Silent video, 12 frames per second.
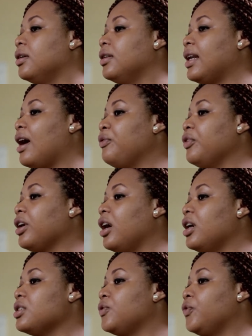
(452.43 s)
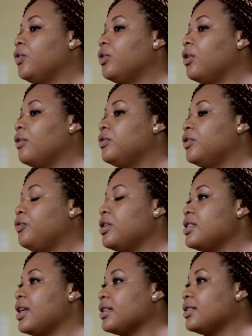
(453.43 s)
that Africa is full of
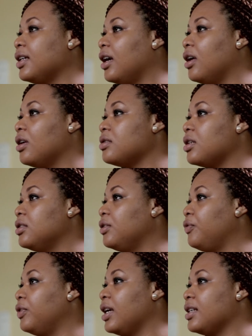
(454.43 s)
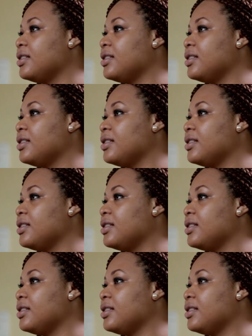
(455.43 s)
different textiles and different